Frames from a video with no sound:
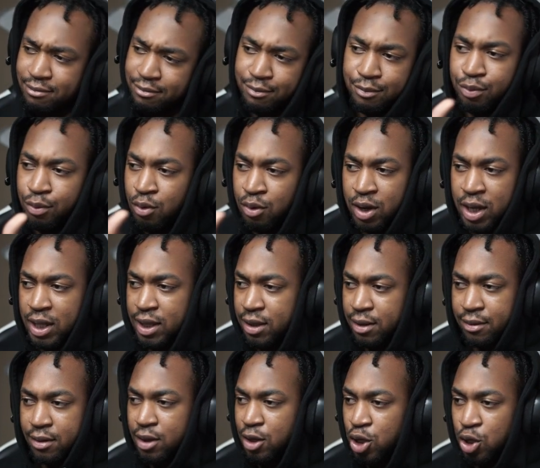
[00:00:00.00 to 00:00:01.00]
BRUEN
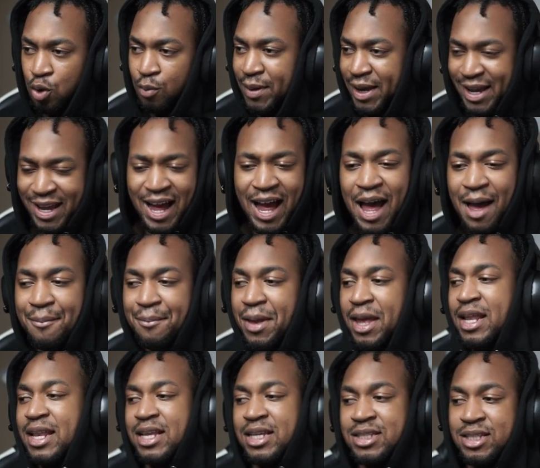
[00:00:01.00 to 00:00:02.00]
cubic comp,
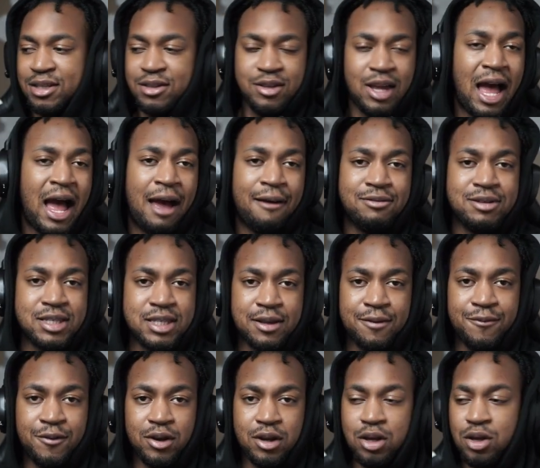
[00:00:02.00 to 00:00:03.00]
and this is obviously
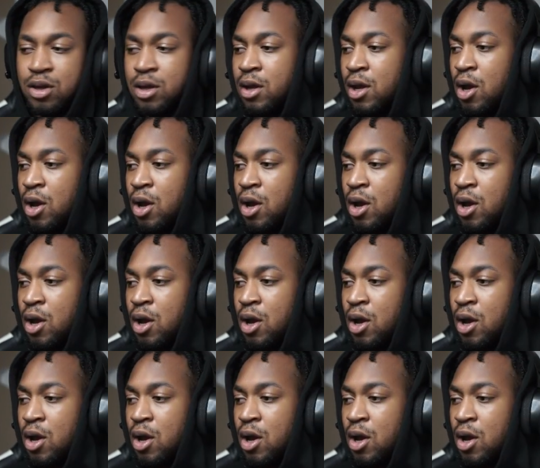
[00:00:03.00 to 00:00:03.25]
for the